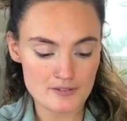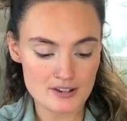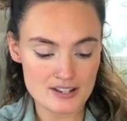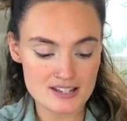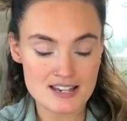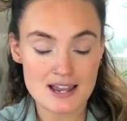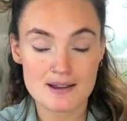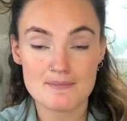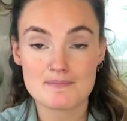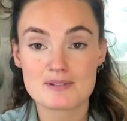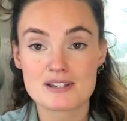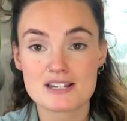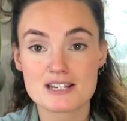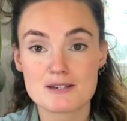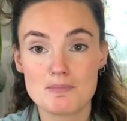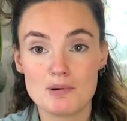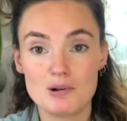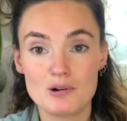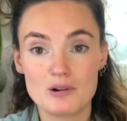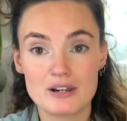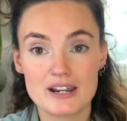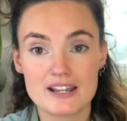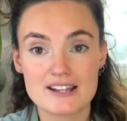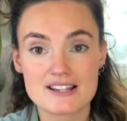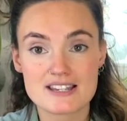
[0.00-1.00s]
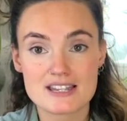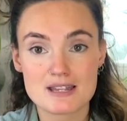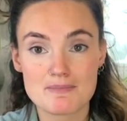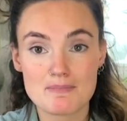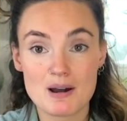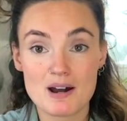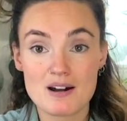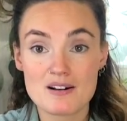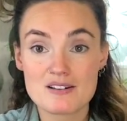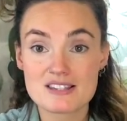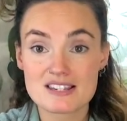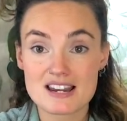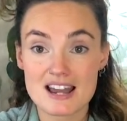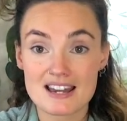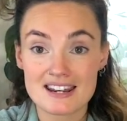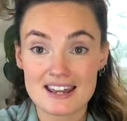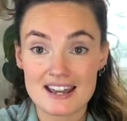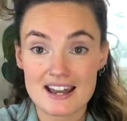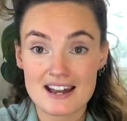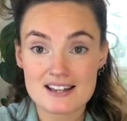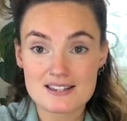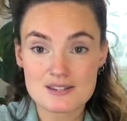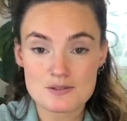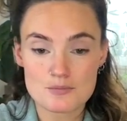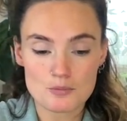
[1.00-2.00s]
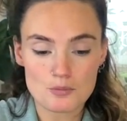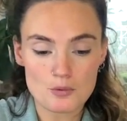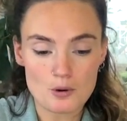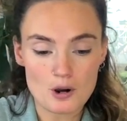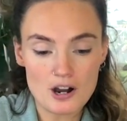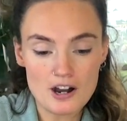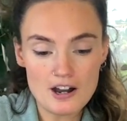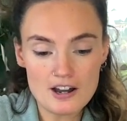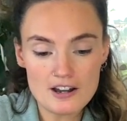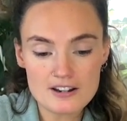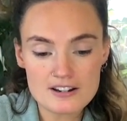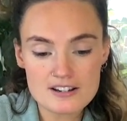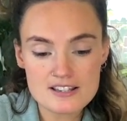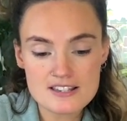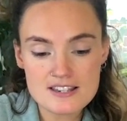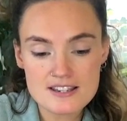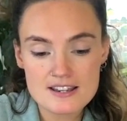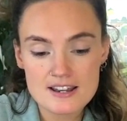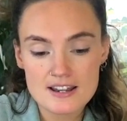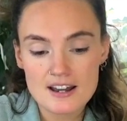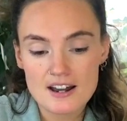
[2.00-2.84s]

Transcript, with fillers: attempted to pollinate in the past and it hasn't worked.